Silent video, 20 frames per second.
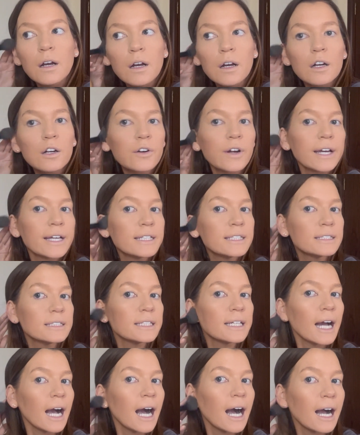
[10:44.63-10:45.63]
crazy
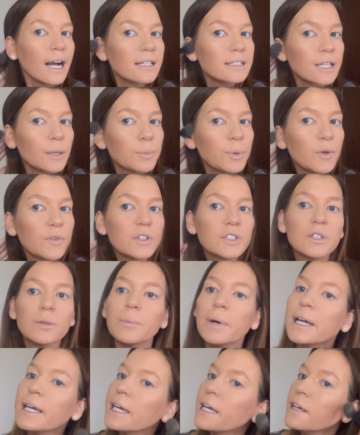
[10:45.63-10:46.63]
hacks, I put this on
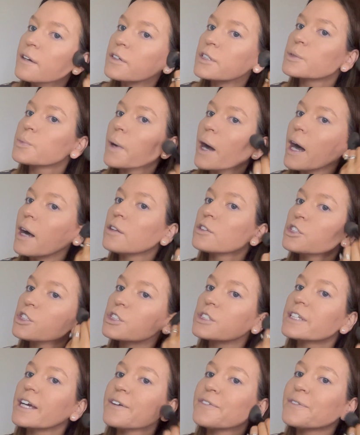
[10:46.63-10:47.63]
my ear as well,
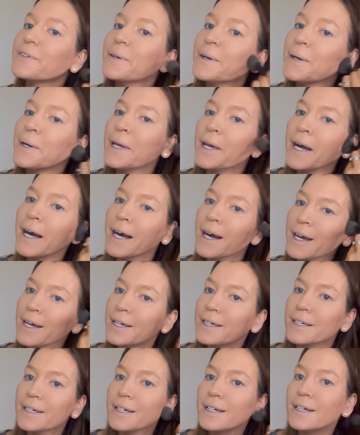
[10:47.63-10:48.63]
just
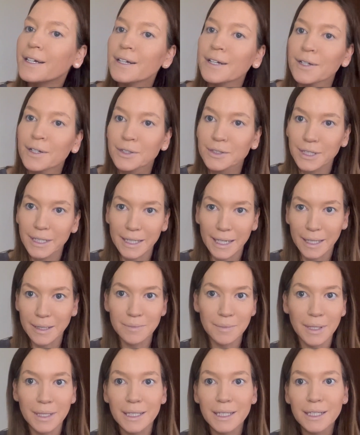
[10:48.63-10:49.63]
FYI, because I hate
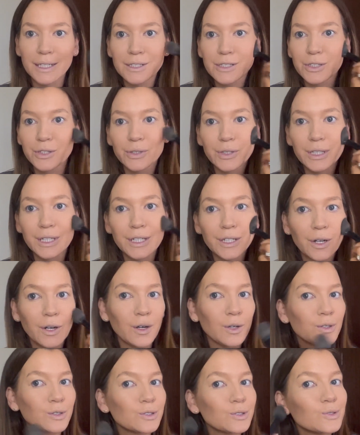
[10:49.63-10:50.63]
my ears looking
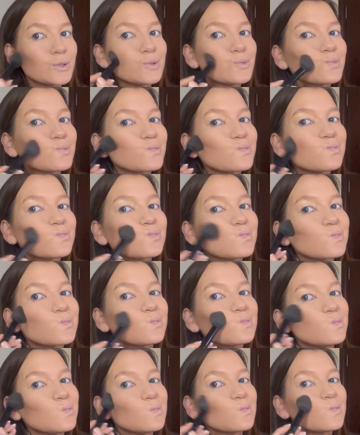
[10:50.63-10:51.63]
odd.
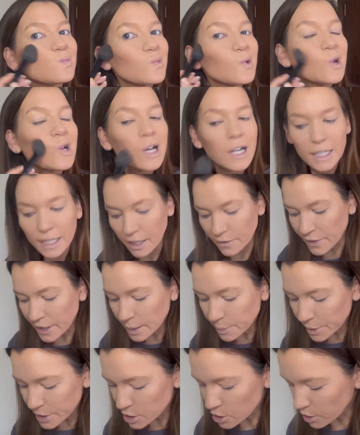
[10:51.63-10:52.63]
Yeah, if
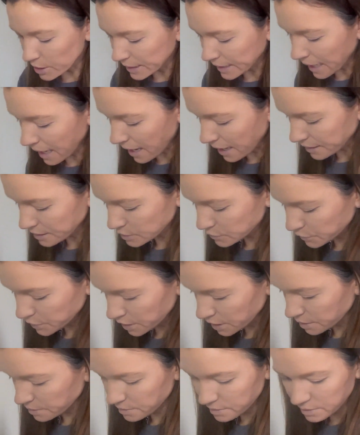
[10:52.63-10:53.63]
anybody's got any hacks for